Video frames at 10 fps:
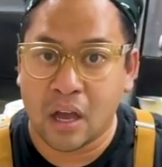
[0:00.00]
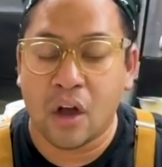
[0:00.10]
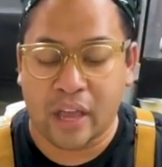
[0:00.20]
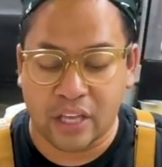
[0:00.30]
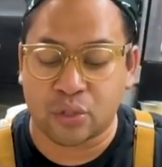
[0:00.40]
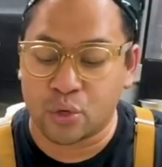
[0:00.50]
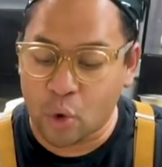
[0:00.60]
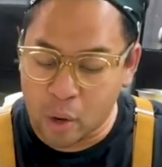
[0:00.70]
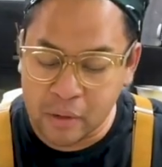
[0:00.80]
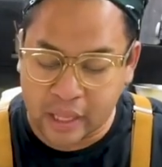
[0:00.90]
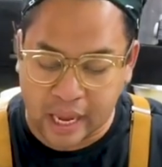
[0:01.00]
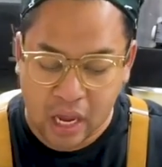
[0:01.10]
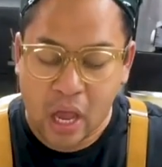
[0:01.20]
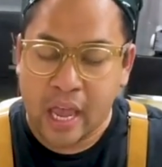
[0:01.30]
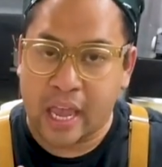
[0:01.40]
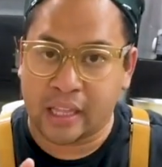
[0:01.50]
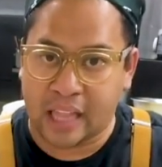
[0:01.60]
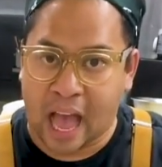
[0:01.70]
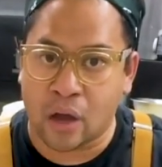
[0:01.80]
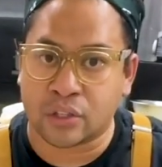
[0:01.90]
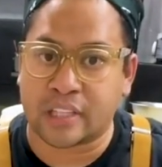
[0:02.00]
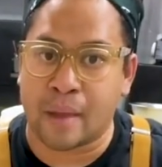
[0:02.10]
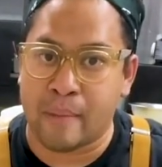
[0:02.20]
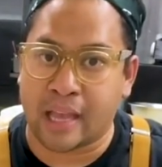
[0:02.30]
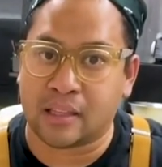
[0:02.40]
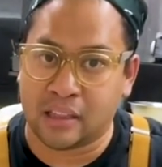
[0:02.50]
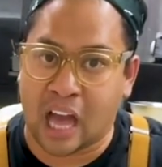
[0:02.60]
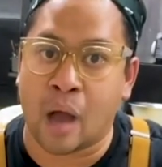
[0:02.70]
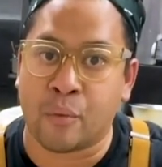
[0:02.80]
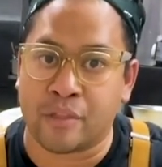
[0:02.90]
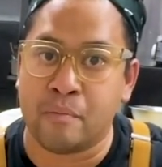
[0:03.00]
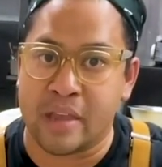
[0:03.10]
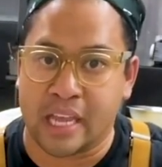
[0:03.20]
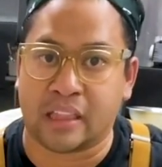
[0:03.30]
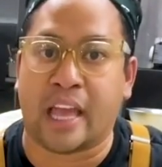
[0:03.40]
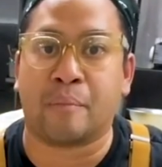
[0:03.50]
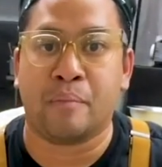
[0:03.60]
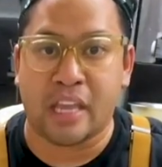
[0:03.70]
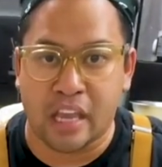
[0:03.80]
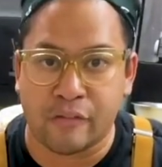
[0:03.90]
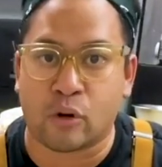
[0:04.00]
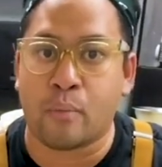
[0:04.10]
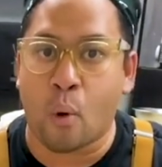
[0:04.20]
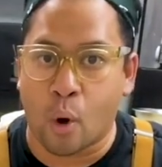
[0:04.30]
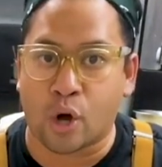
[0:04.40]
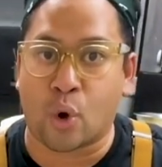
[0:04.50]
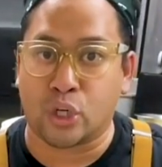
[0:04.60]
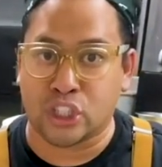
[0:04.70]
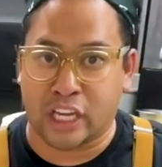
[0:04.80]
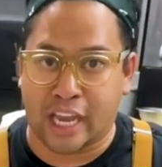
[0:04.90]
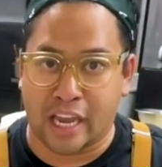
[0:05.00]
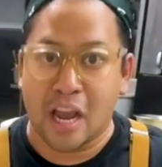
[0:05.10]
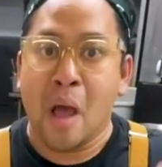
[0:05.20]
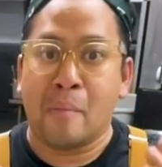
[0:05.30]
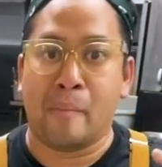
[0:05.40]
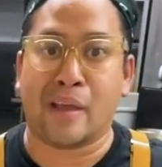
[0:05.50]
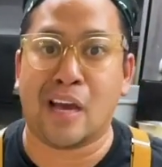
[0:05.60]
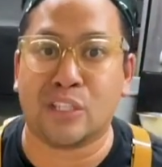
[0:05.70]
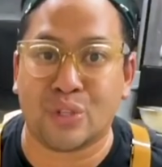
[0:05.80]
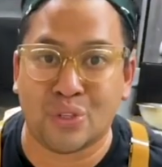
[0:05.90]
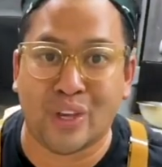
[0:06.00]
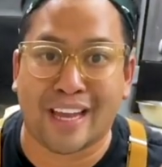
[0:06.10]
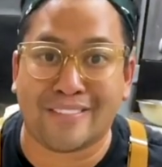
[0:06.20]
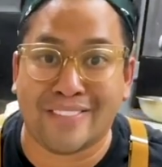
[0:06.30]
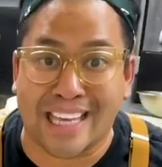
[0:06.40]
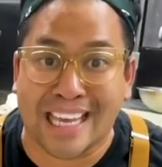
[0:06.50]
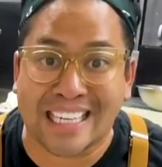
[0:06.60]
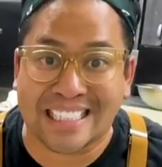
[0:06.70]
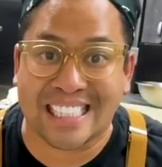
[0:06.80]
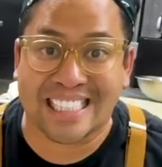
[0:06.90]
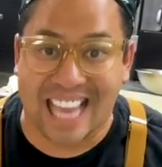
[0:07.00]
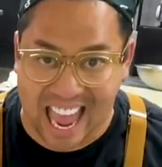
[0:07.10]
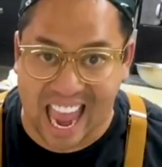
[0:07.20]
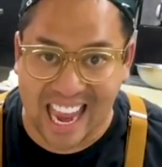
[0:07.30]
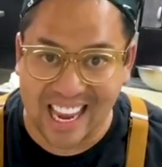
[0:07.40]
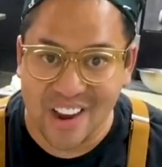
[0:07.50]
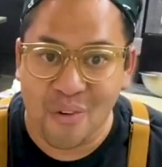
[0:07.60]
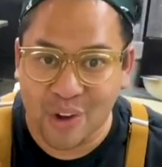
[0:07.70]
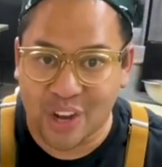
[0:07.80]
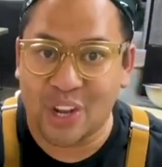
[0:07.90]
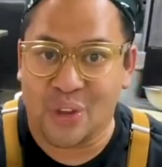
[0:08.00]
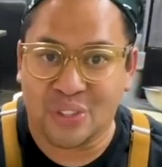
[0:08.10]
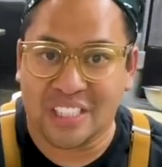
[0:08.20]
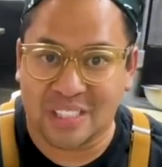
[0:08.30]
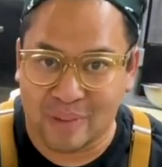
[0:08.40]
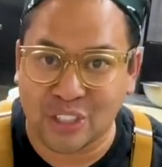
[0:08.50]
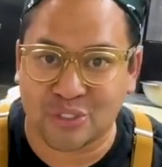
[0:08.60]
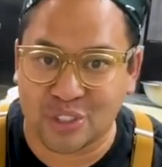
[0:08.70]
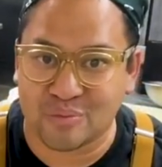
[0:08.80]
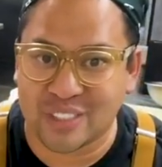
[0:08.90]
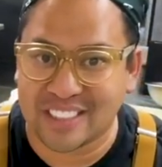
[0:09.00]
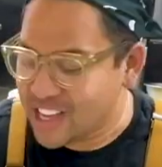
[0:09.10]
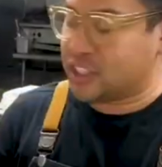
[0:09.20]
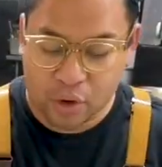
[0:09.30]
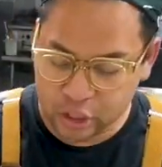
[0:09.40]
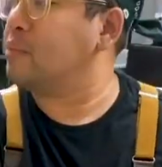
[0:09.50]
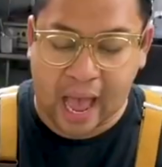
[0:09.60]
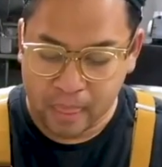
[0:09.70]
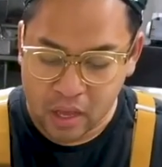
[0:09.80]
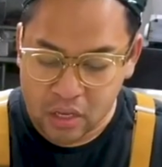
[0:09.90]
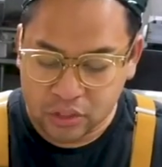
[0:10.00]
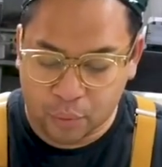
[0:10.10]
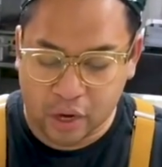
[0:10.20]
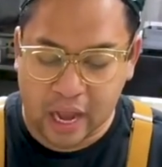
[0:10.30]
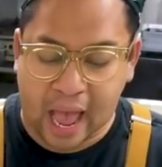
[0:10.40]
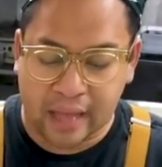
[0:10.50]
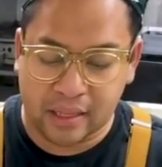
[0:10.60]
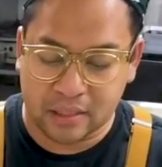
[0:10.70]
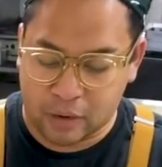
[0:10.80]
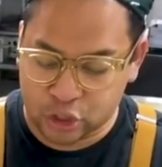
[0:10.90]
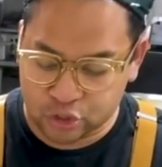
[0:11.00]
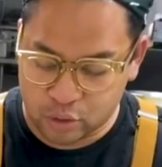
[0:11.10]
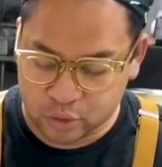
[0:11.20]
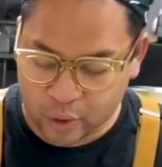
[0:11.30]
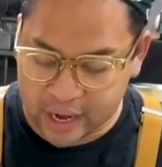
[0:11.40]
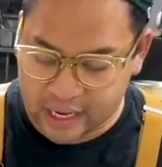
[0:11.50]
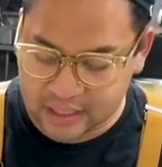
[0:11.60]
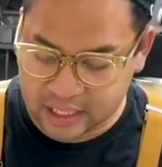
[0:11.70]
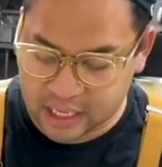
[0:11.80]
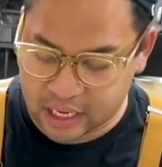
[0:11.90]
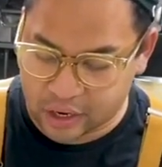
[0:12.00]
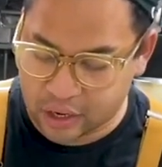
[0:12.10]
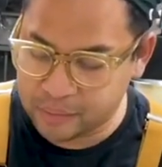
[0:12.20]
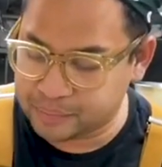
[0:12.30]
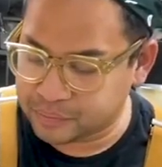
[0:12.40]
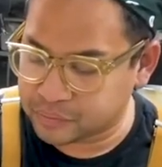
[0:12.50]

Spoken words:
Okay, so normally in Laos they make the larb with meat, like beef or pork or chicken, but because we're doing it vegan today, we're going to use these mushrooms. So we're going to add these mushrooms right into here.